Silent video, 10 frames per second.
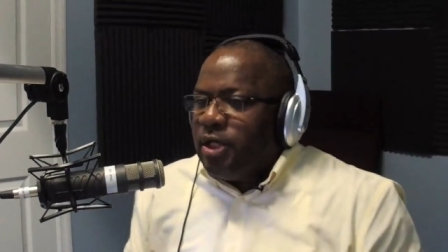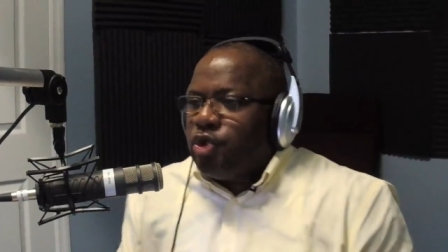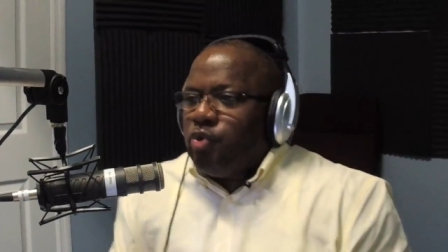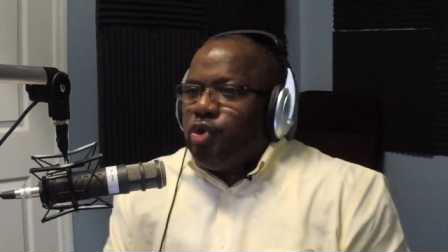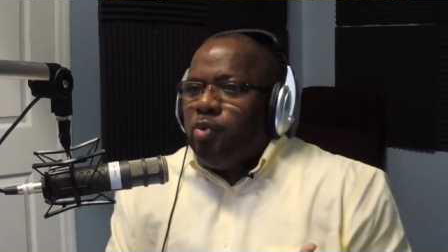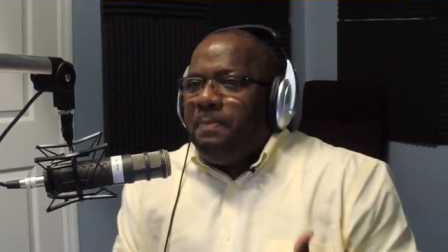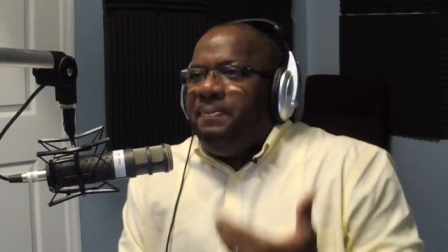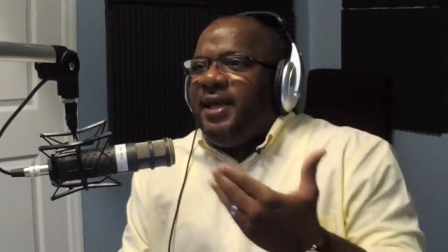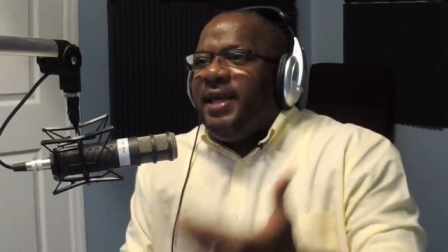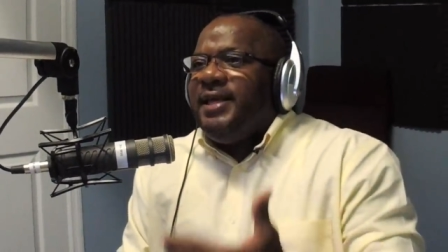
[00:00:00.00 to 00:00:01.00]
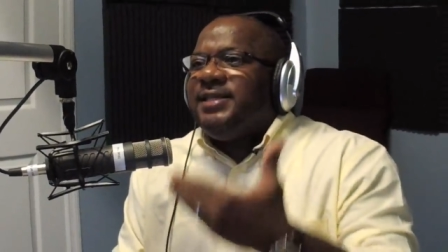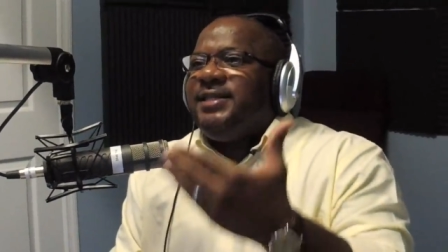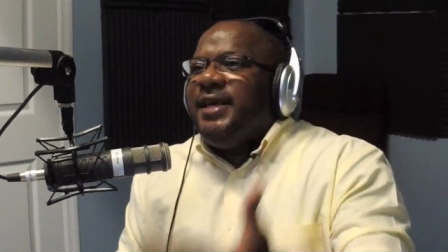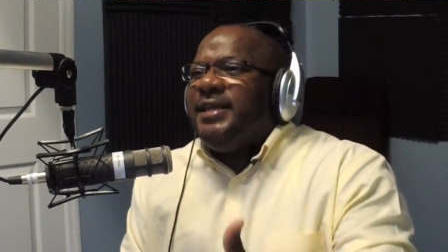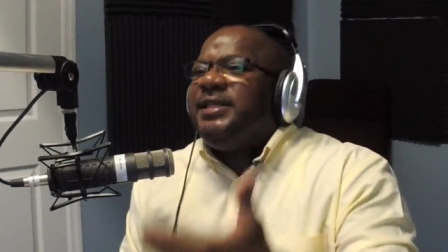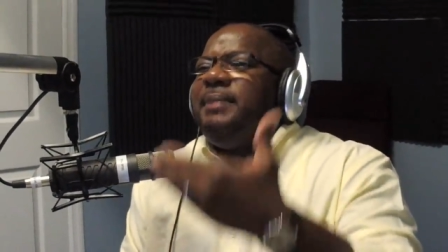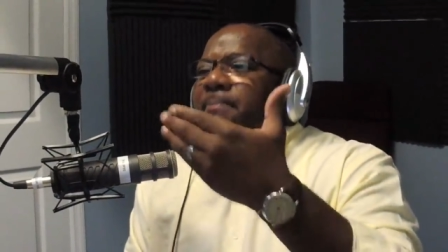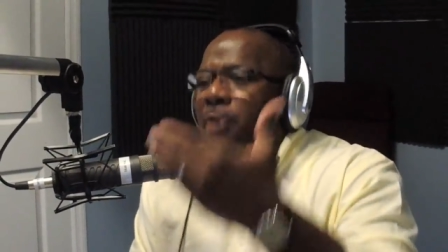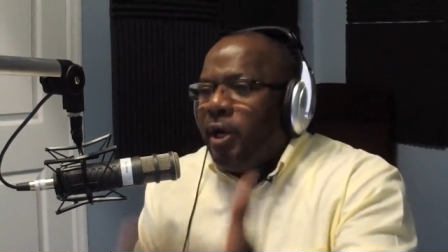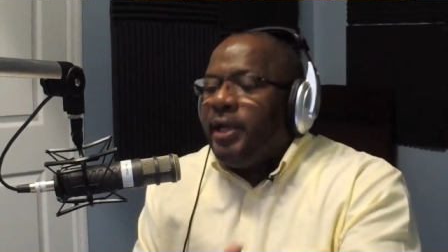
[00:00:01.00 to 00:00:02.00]
So, to appease their
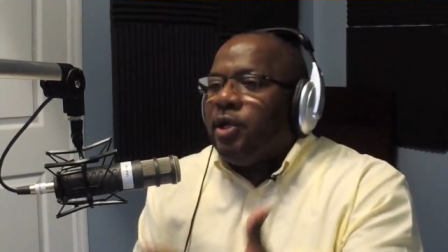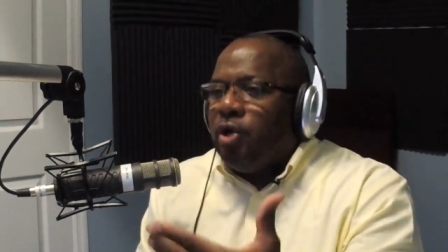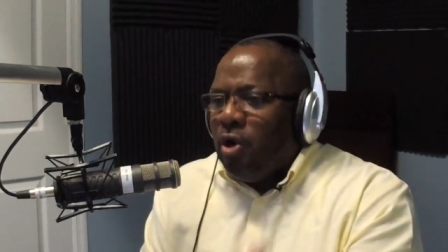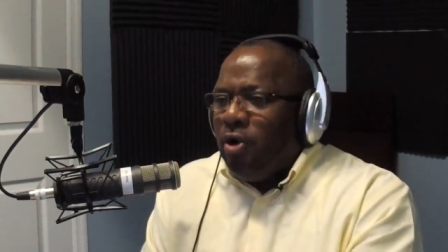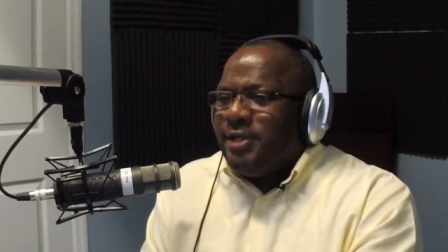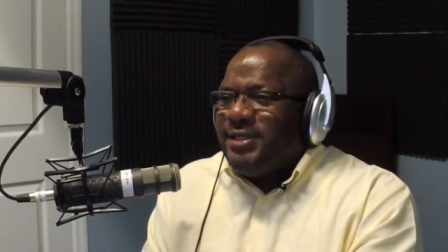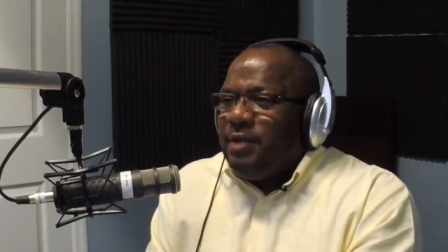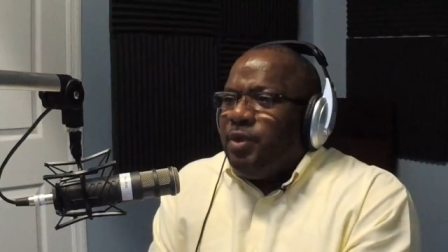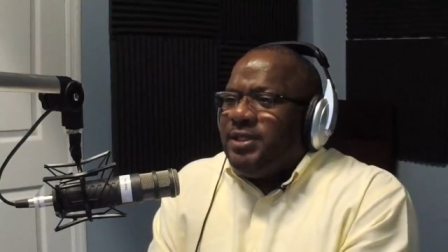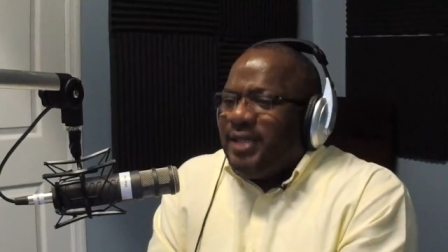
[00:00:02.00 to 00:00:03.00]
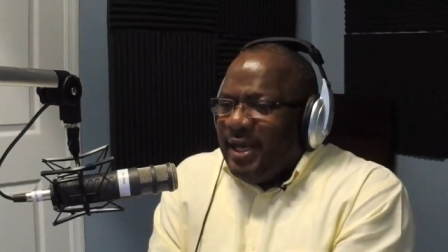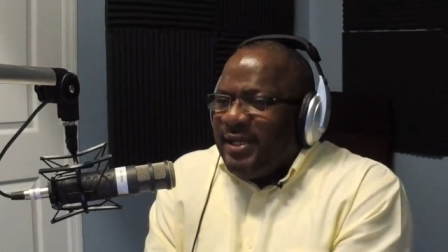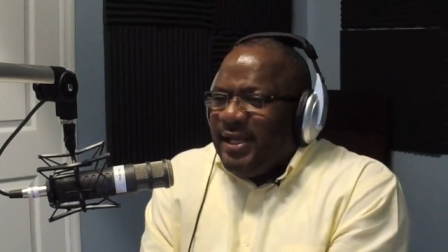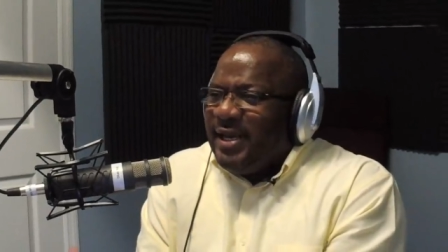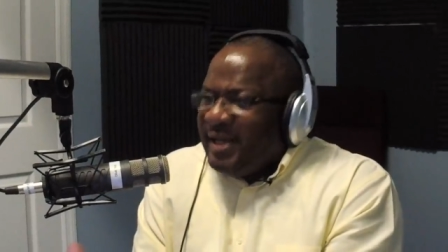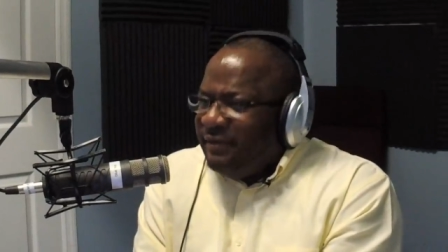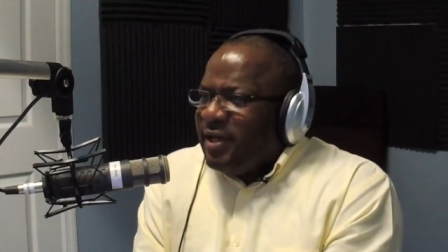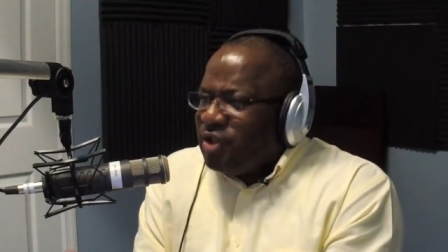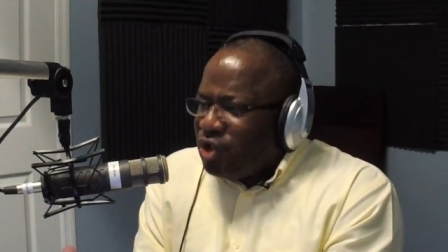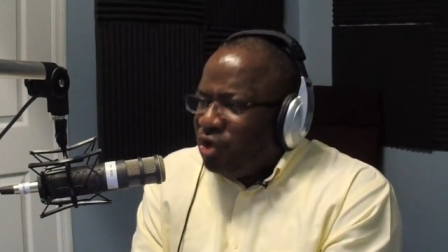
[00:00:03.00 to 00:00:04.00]
demonic gods, they would take their
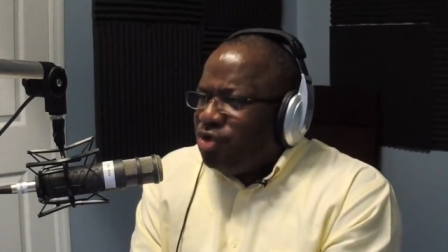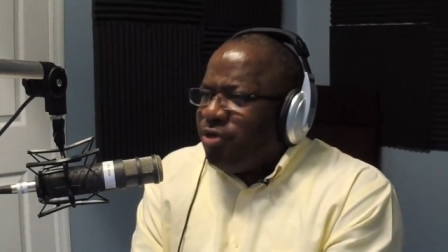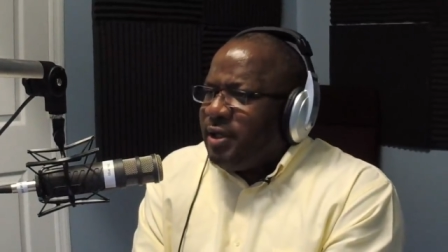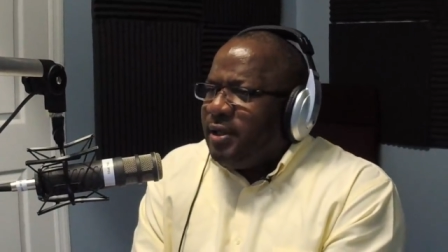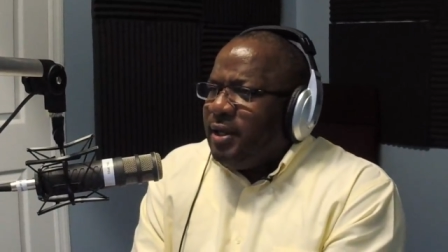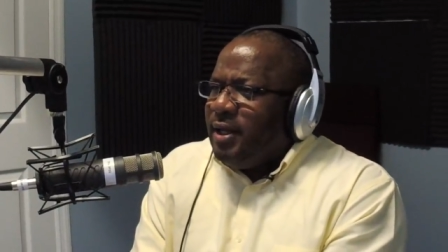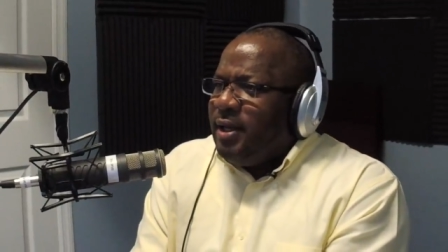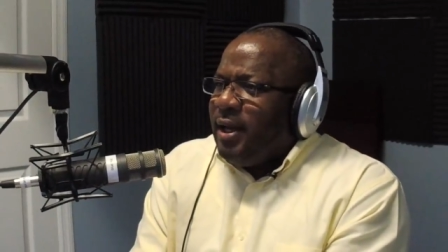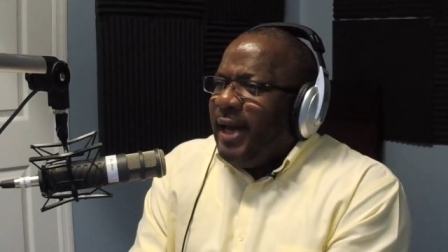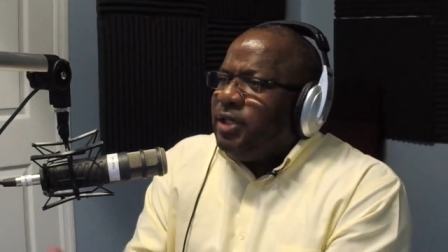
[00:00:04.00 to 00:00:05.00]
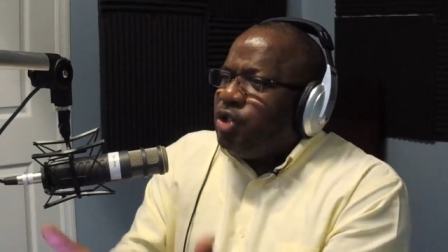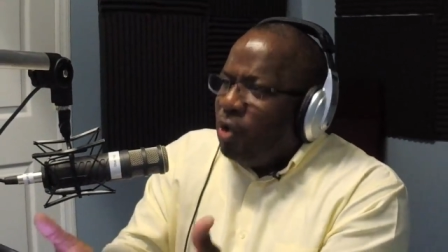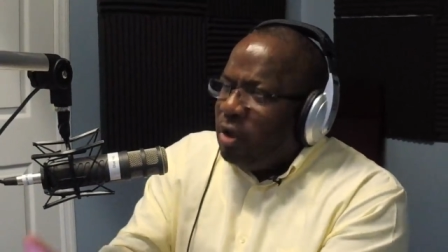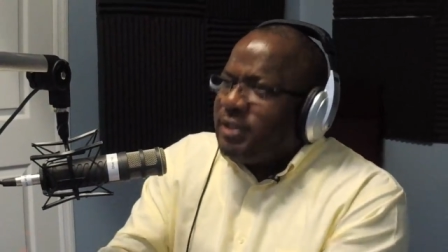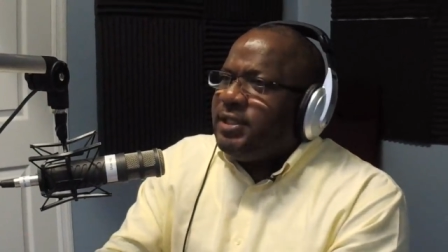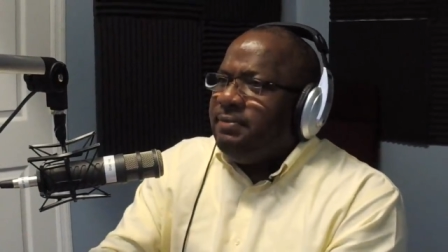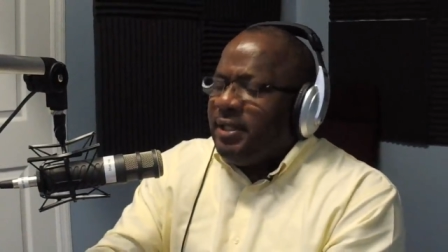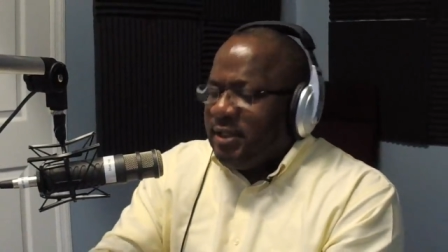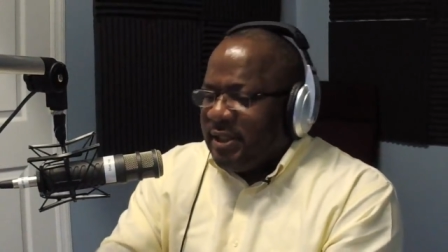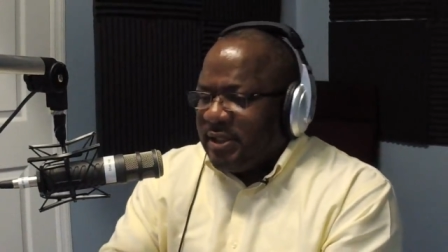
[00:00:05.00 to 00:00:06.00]
living children and toss them
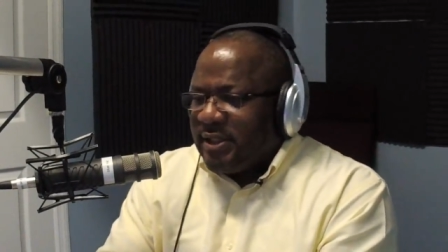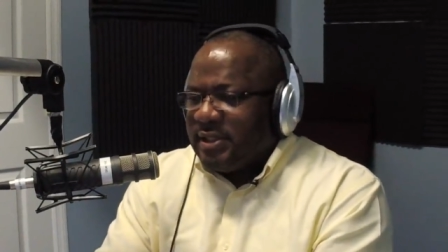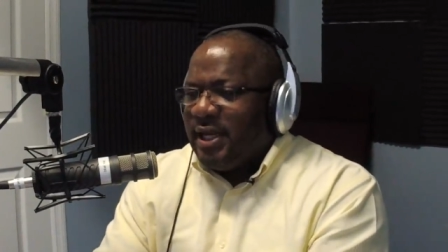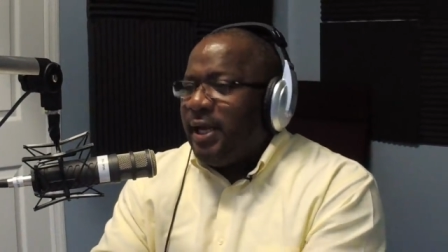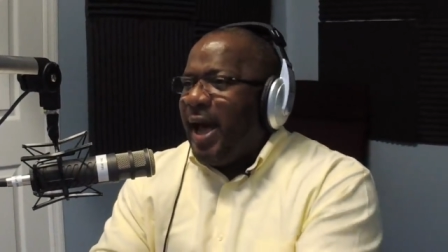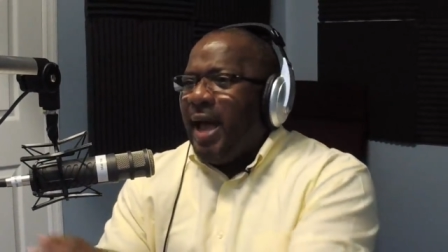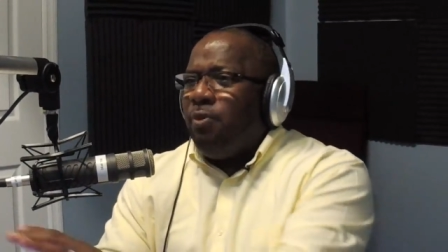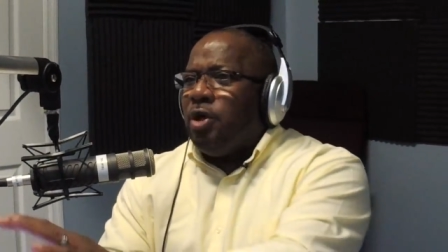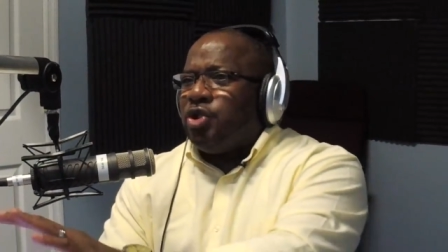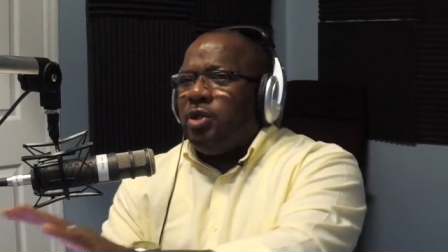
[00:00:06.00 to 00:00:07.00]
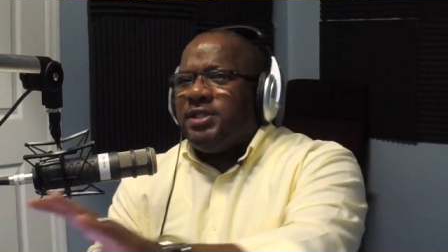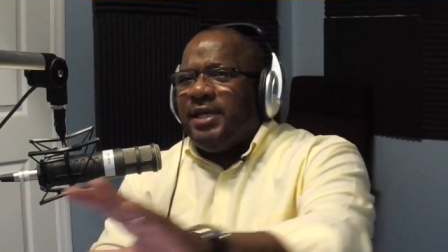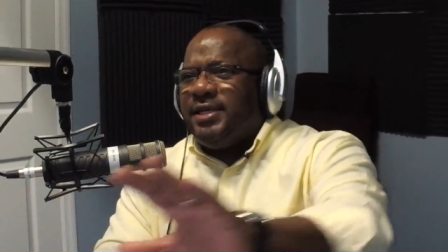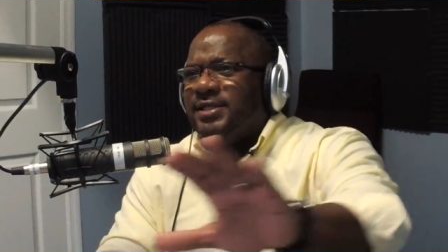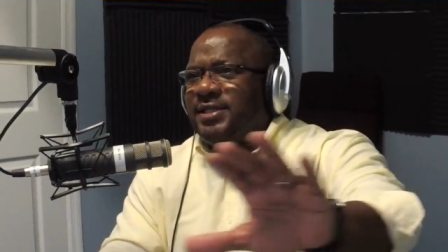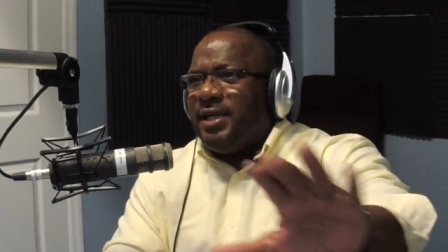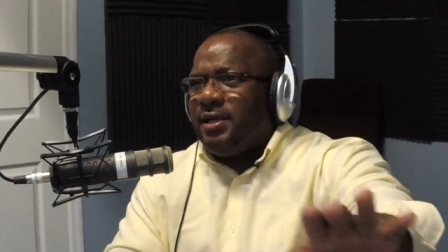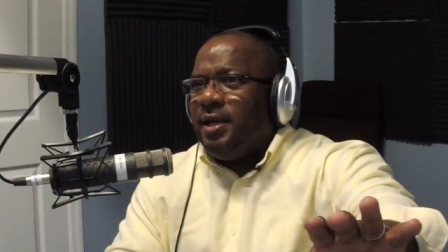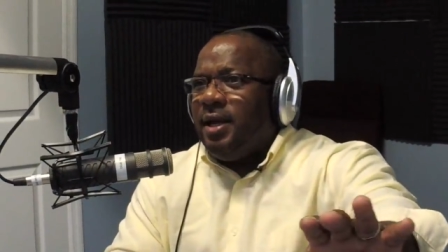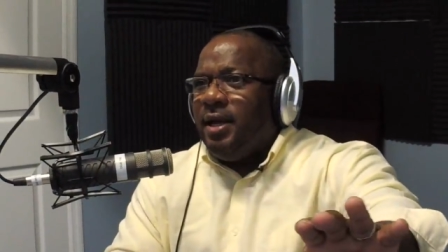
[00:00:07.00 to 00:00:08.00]
into this. this. And I want y'all to say the sick.